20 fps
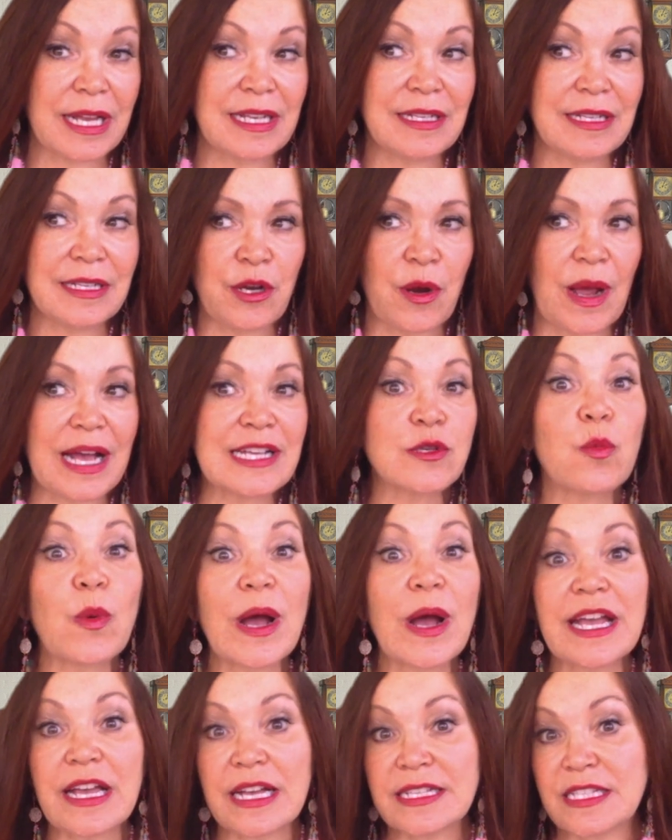and as
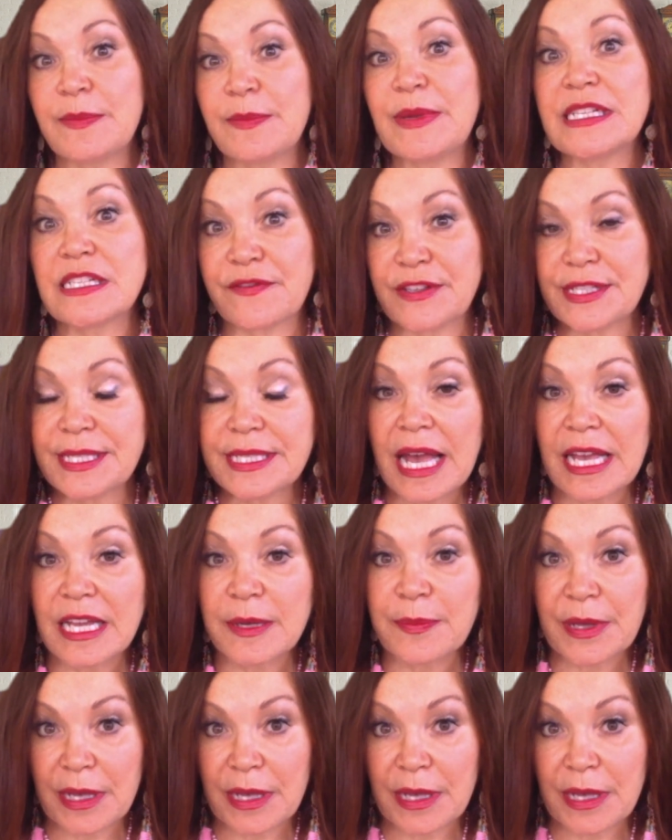a means of escape,